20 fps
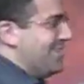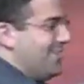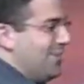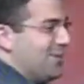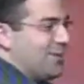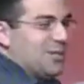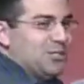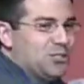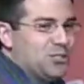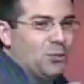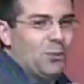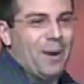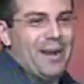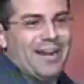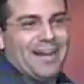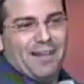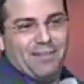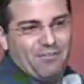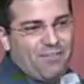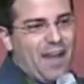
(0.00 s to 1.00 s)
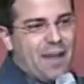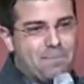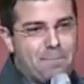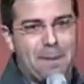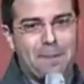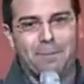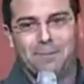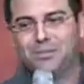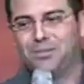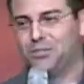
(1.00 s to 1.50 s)
You can tweet it. 5
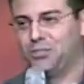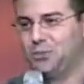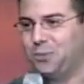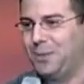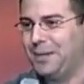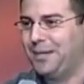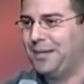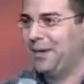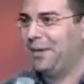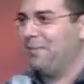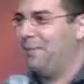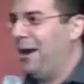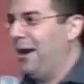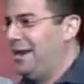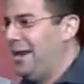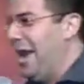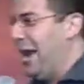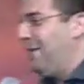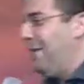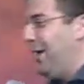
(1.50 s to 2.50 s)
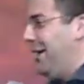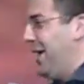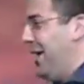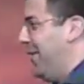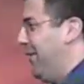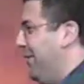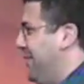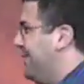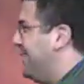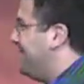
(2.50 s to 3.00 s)
people just tweeted it right now, I
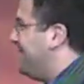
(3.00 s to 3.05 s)
know.